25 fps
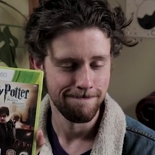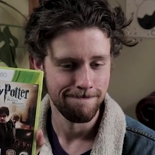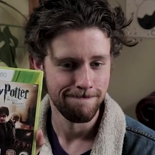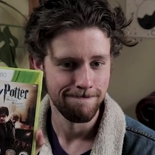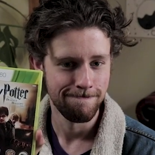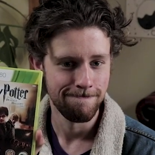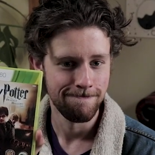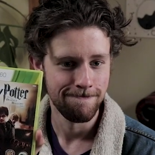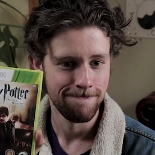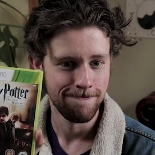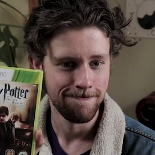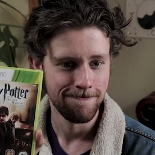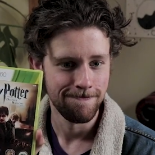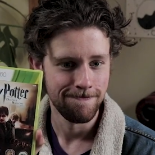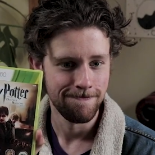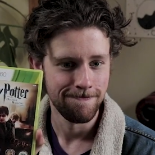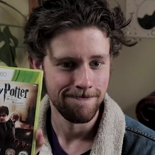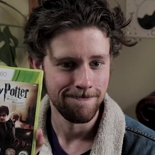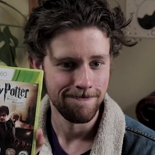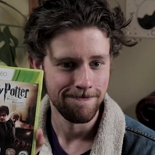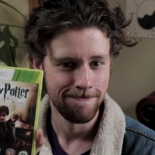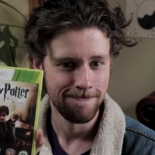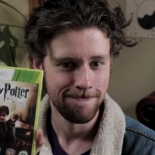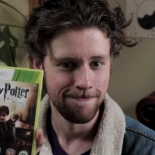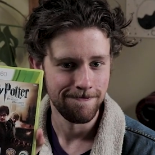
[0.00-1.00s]

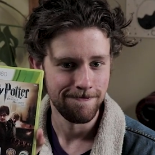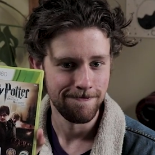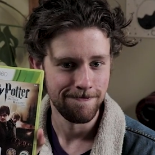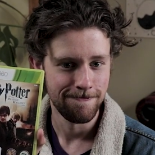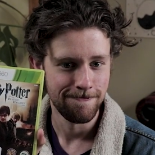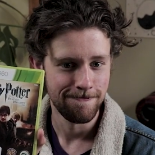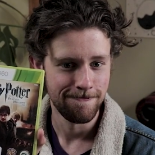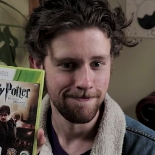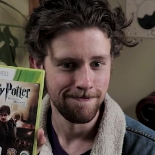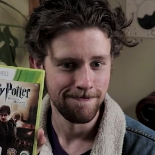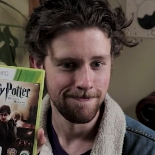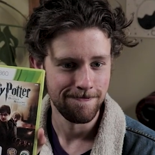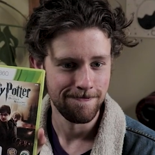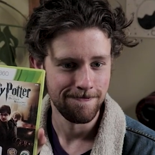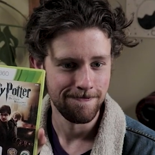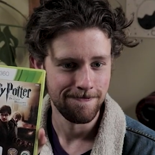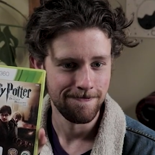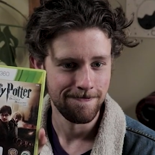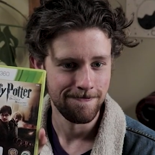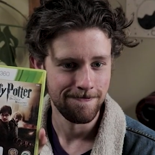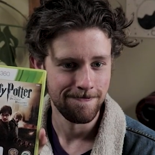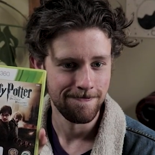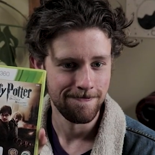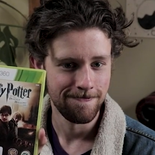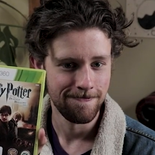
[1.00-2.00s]

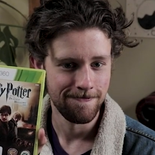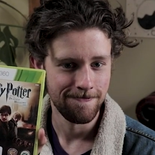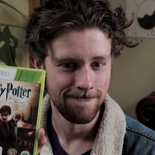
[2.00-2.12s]
Nobody speaks.